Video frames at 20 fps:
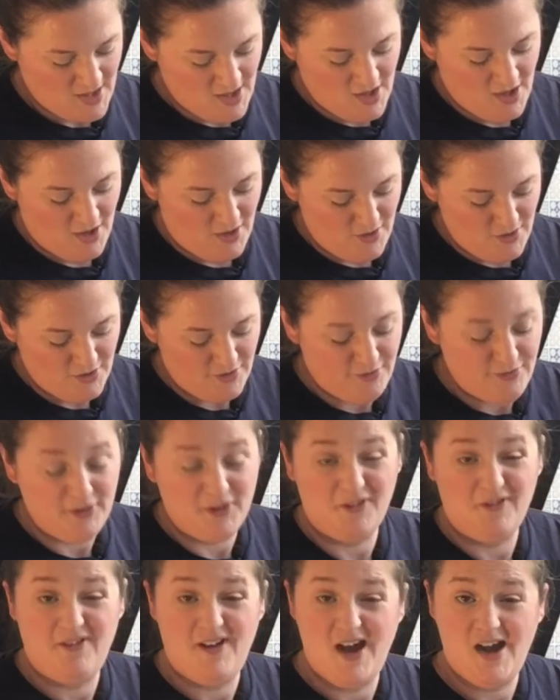Another fun
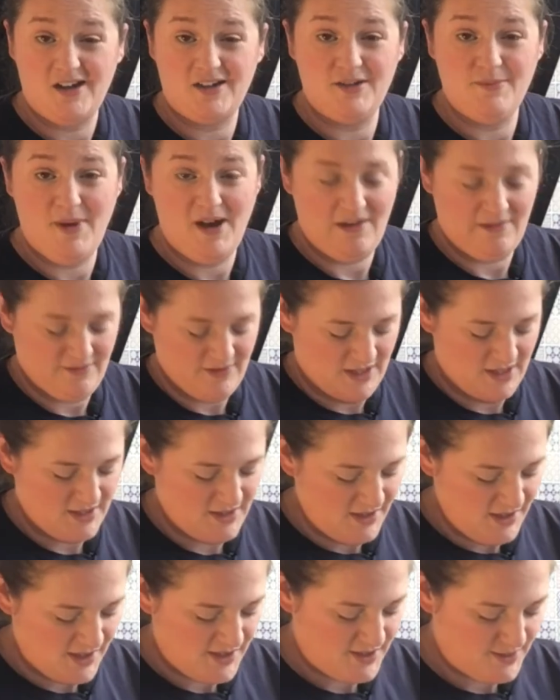fact about
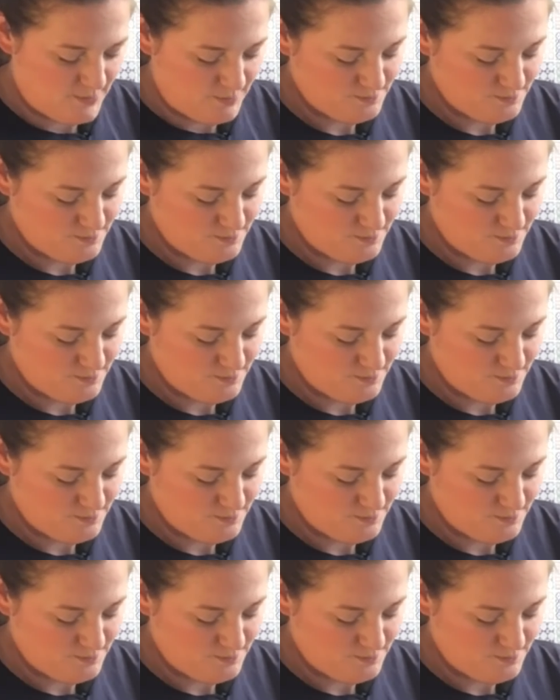Venus,